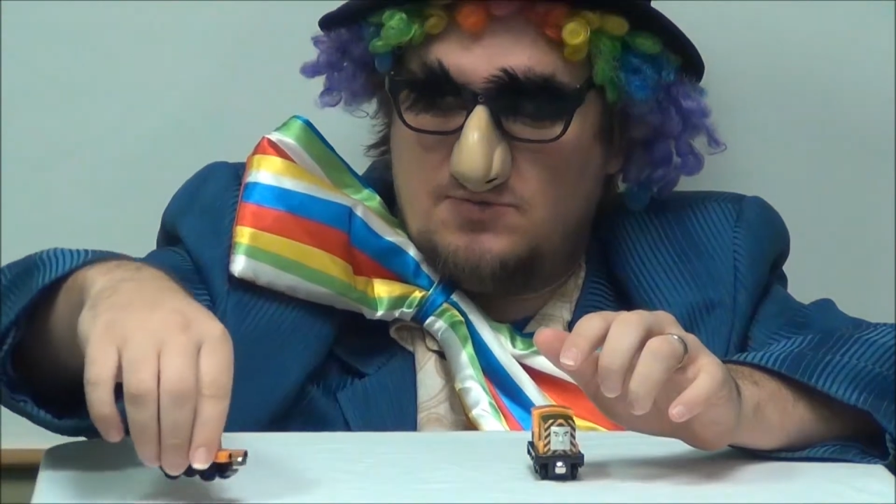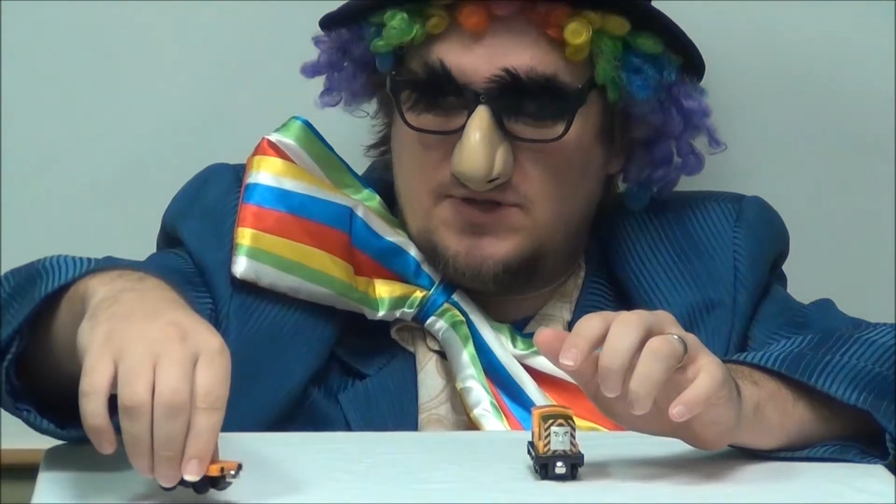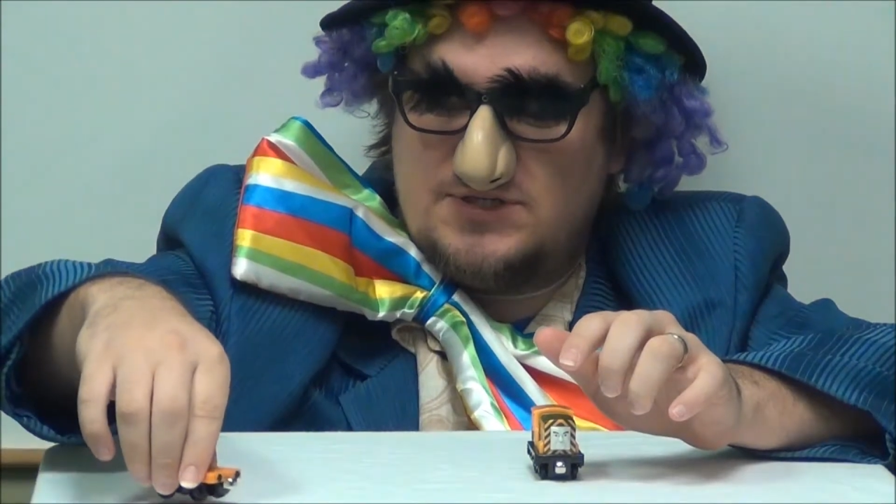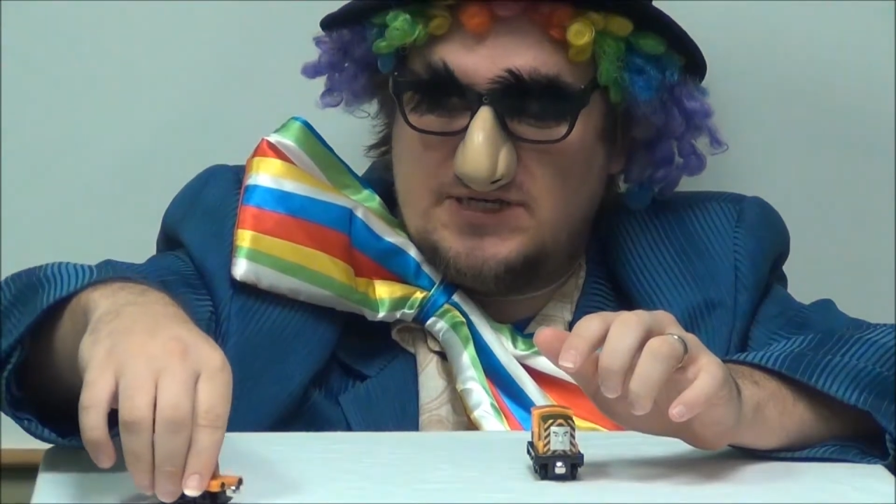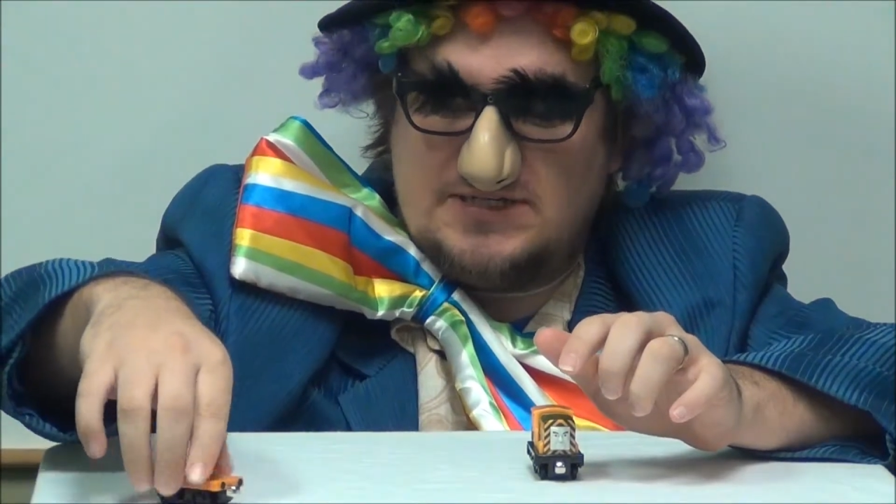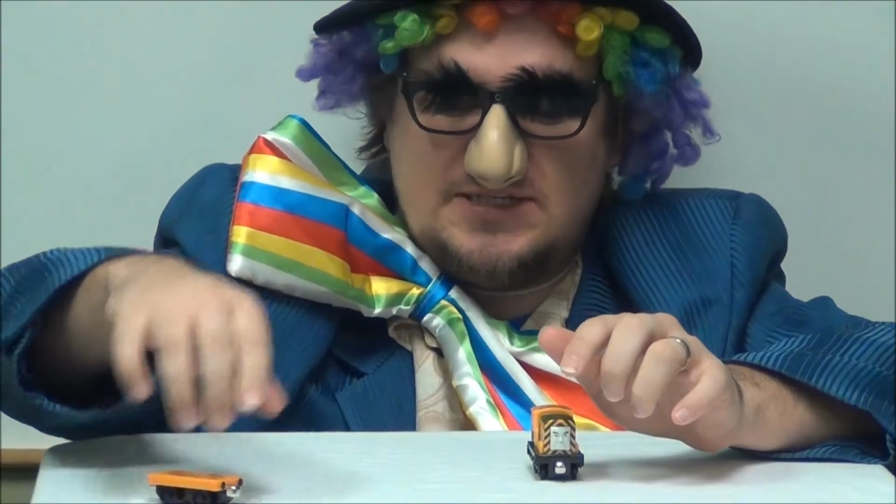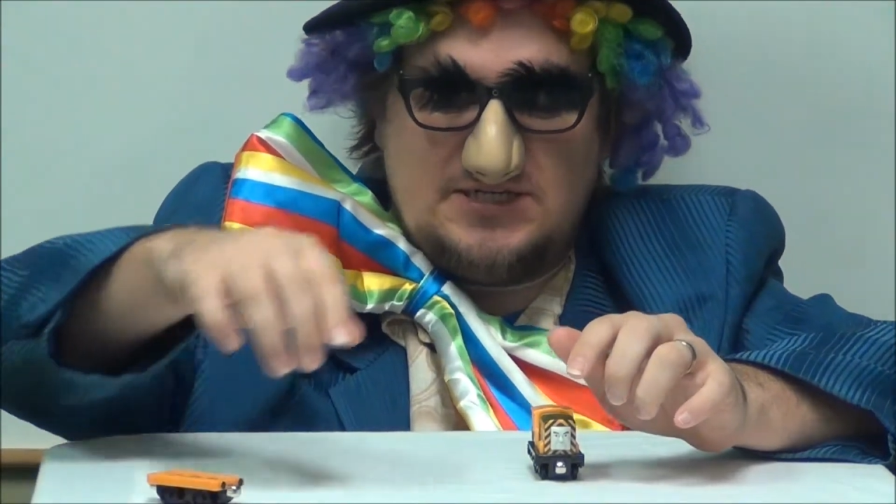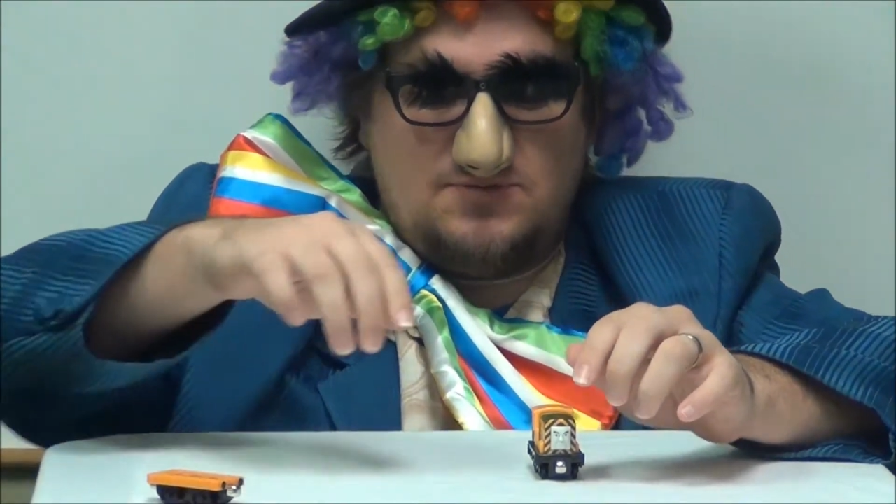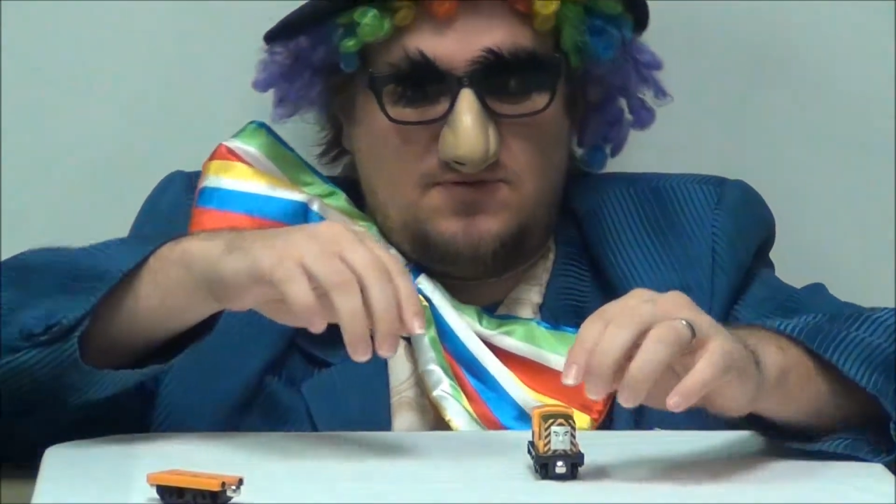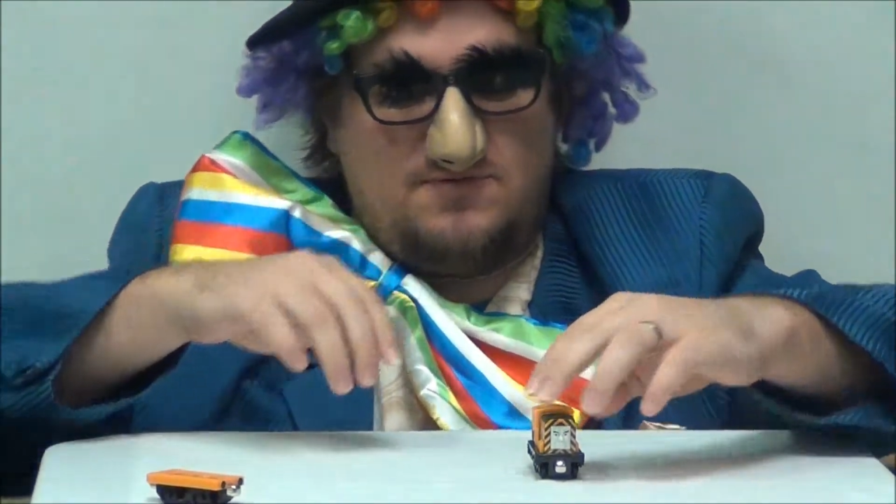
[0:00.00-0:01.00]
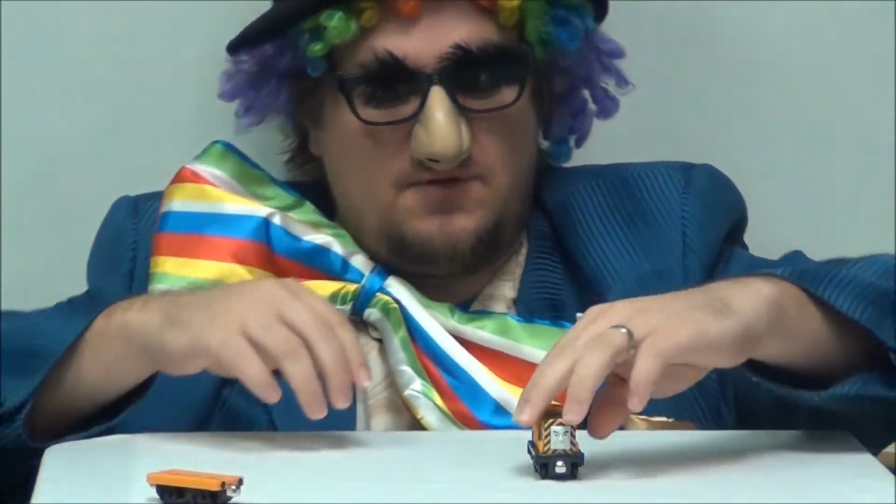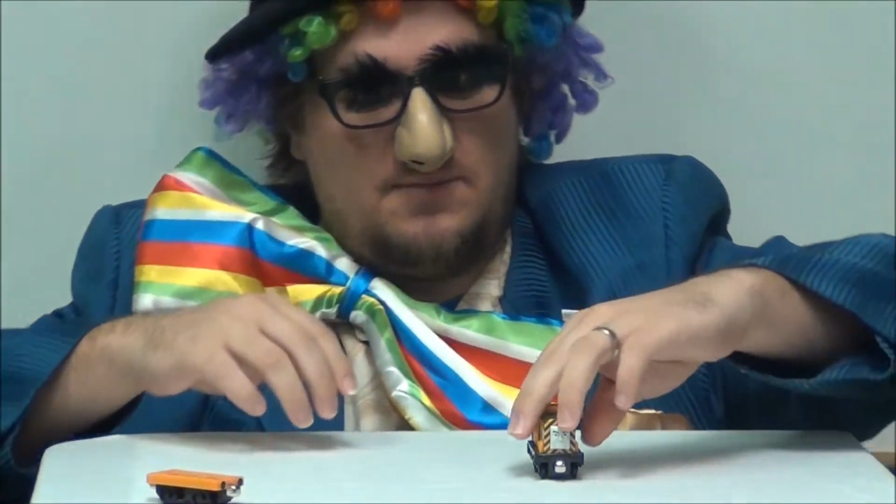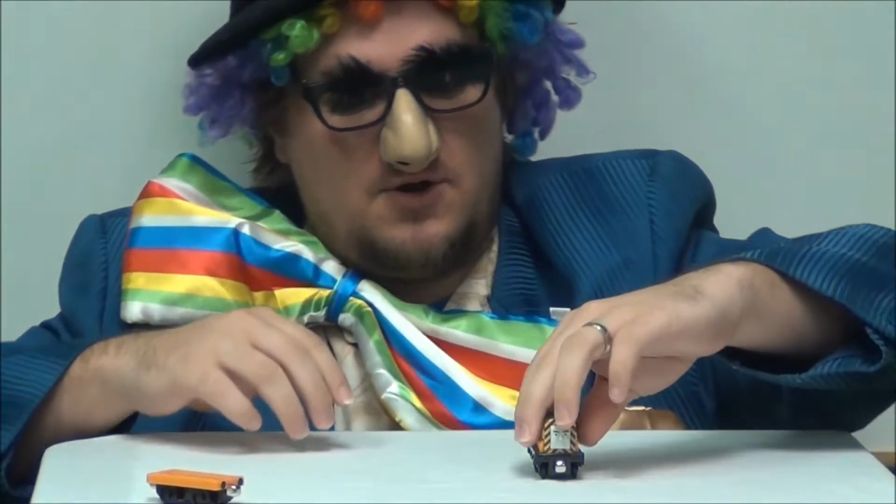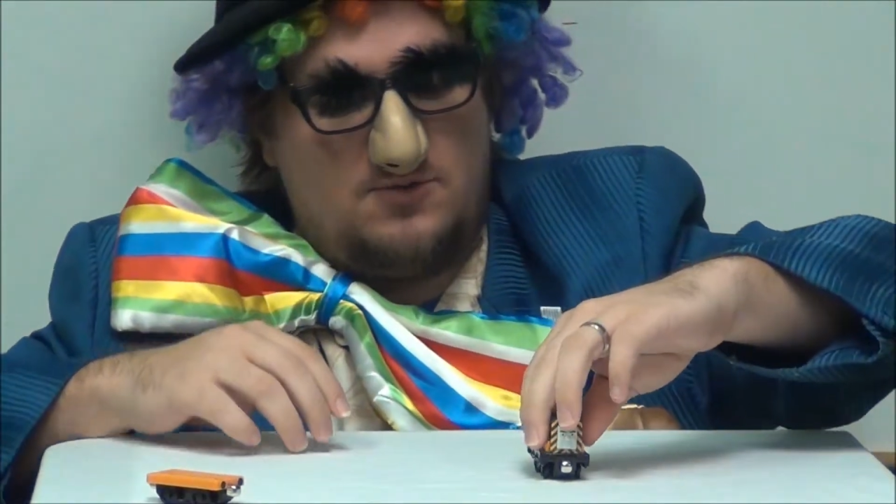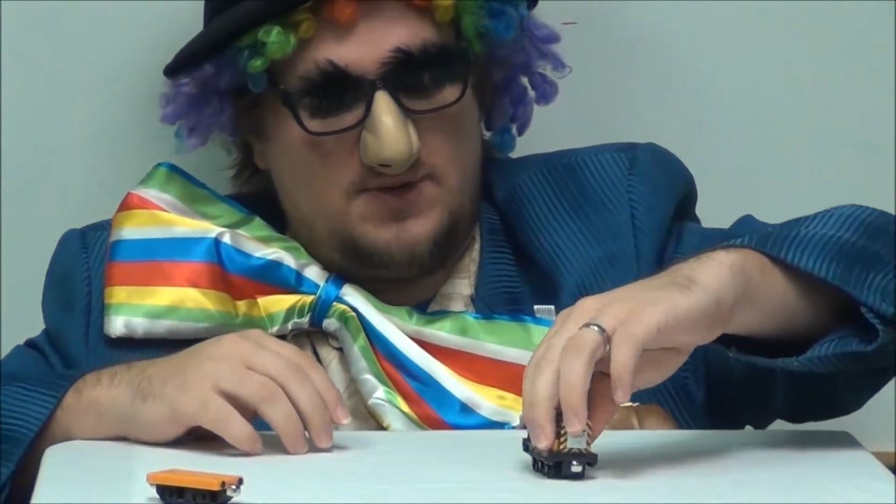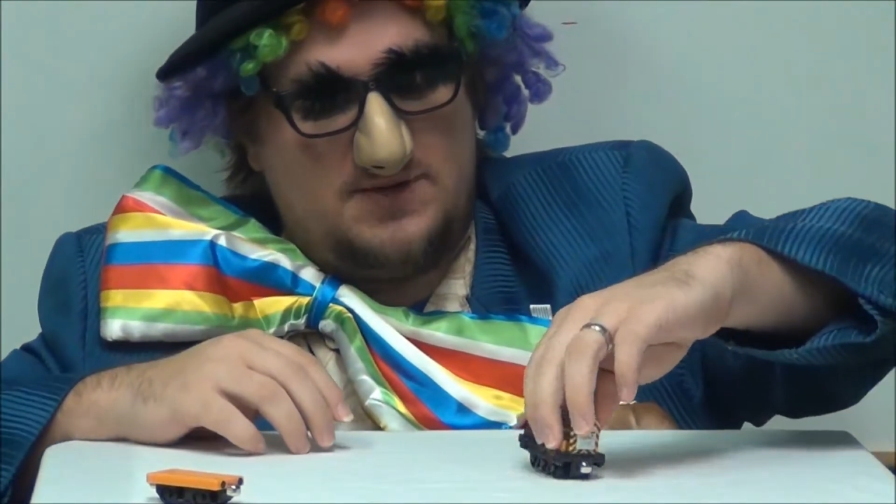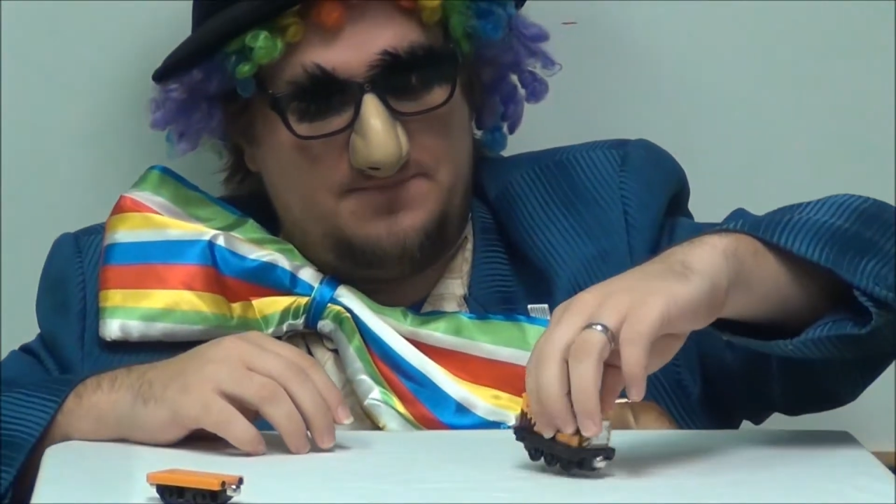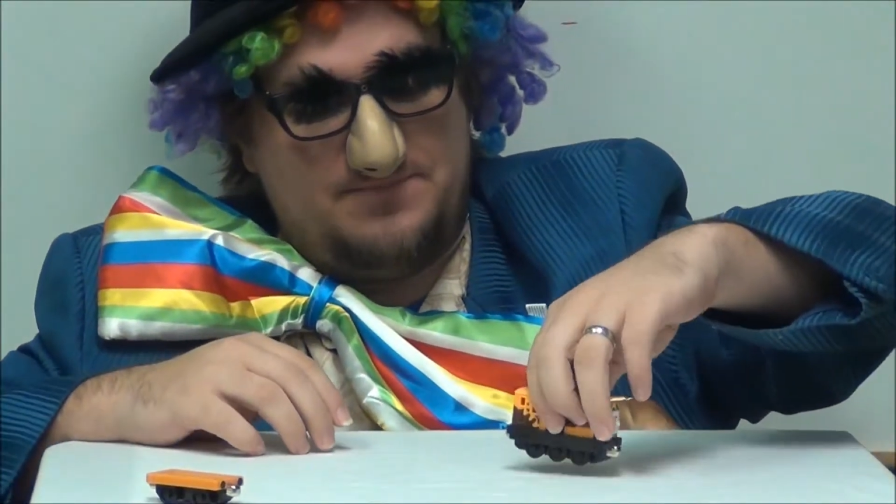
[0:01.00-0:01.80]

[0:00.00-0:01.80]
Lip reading: with just this one for a moment